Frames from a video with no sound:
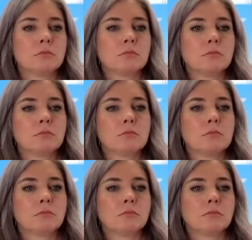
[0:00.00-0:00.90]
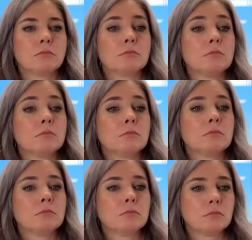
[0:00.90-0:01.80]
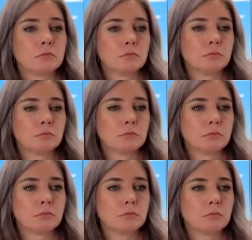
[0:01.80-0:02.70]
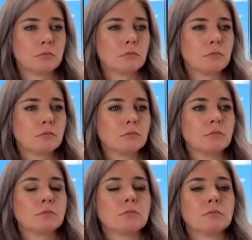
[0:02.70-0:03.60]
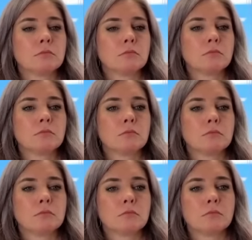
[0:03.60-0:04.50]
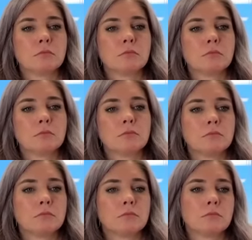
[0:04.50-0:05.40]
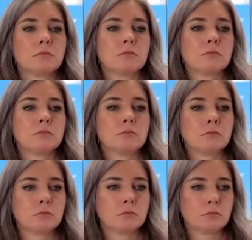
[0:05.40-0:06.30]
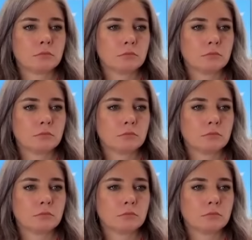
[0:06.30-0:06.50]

No words are spoken by the person on screen.